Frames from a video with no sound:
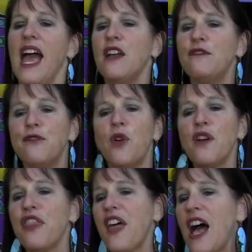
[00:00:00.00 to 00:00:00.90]
And
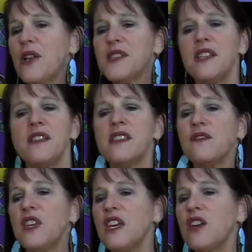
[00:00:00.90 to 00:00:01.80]
for thousands
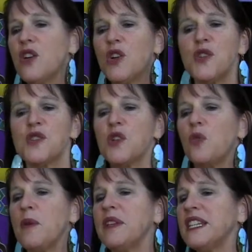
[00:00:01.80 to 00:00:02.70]
of years,
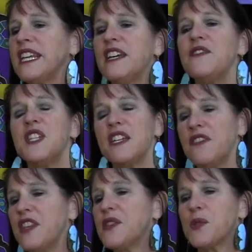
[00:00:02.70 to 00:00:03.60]
the women lived
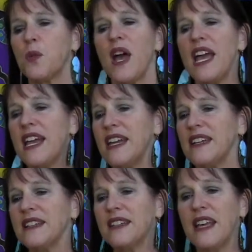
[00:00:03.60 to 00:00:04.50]
in this
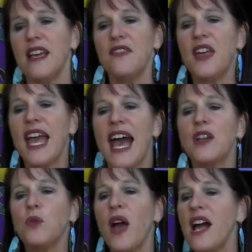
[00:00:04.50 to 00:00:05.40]
way. They
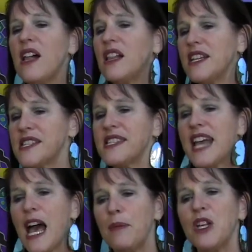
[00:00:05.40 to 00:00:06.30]
had
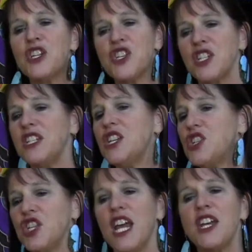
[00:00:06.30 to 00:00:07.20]
well-established
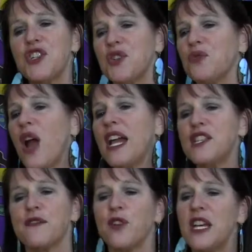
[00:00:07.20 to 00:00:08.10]
initiation
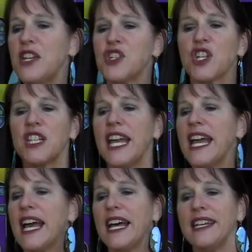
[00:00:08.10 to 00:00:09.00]
rites for each
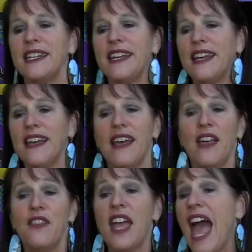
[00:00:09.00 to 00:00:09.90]
clan.
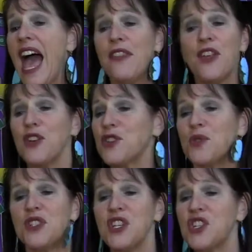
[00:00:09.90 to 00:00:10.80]
They had their
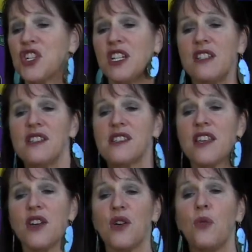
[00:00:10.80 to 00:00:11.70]
traditions,
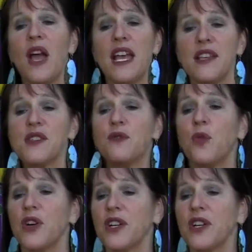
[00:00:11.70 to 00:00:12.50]
their ways of